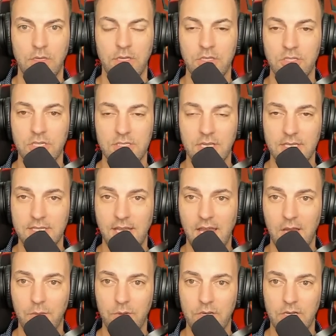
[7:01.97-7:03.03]
And just like
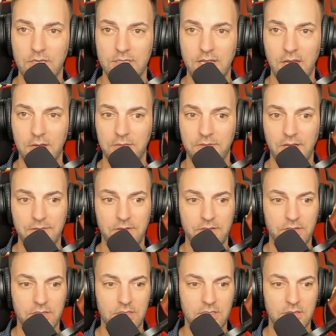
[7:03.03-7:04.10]
that, we are down
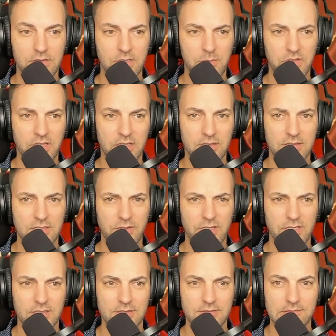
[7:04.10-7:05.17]
500 or something. Is that right?